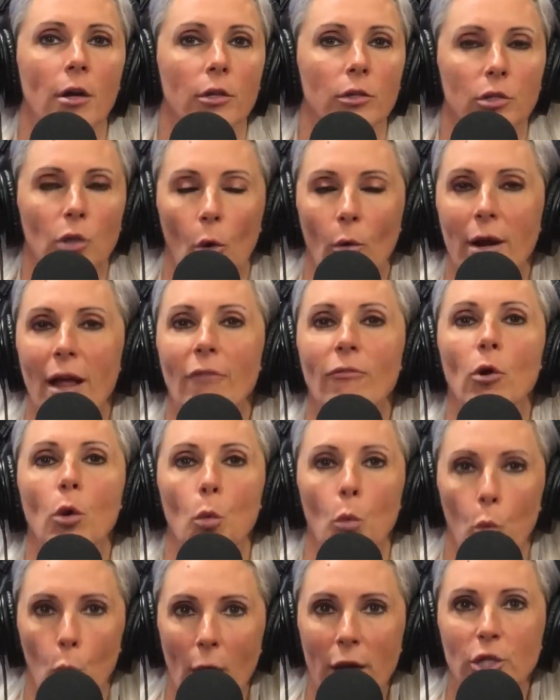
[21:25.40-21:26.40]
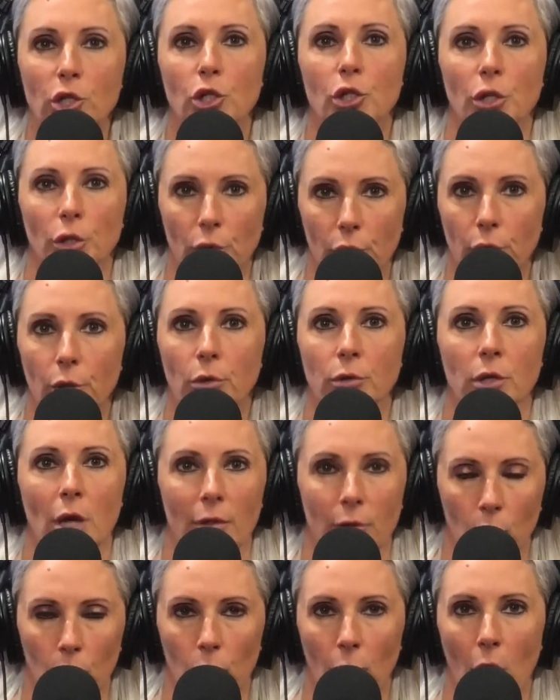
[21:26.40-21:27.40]
Don't ever wish to lose
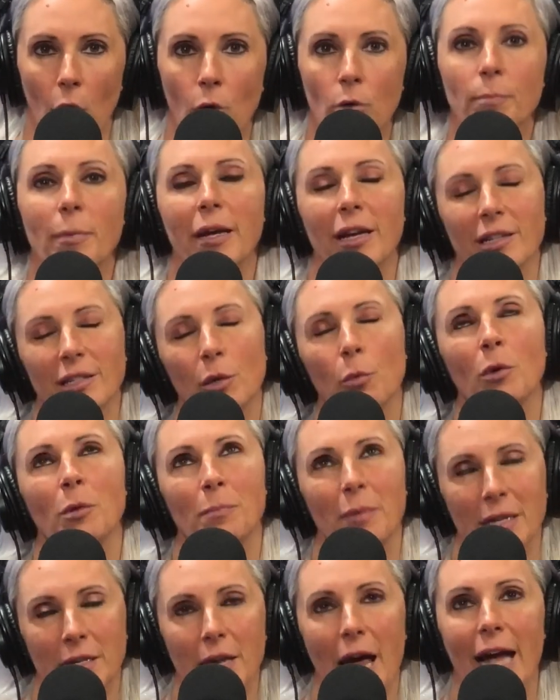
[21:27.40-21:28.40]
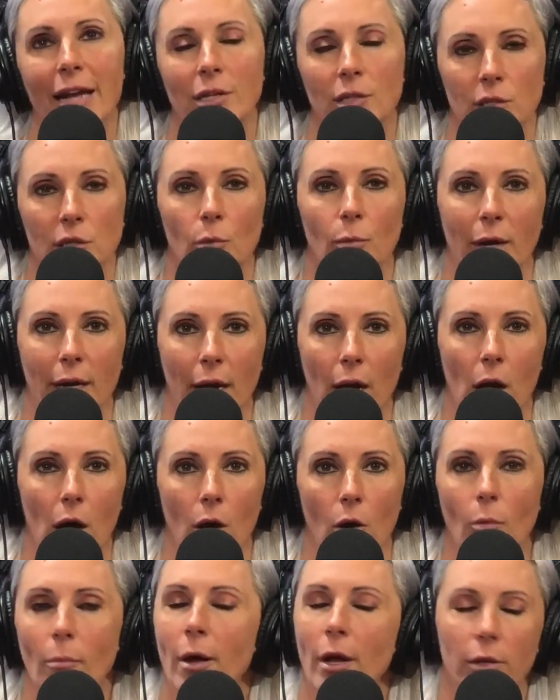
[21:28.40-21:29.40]
on the road because it would be nice to win at
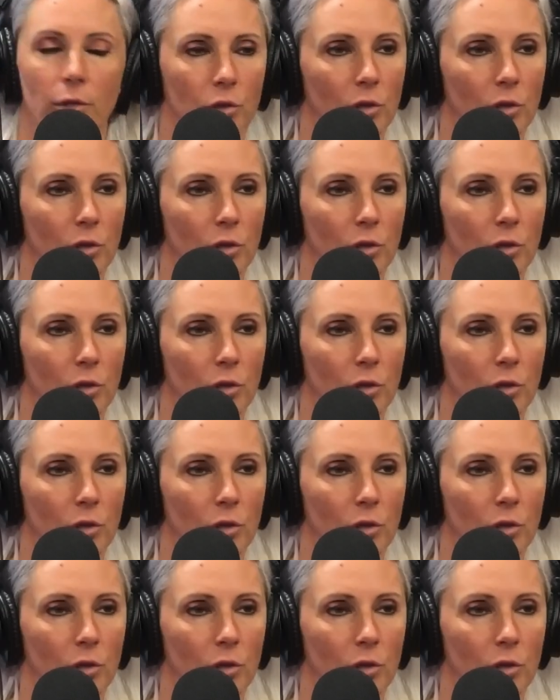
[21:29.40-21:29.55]
home.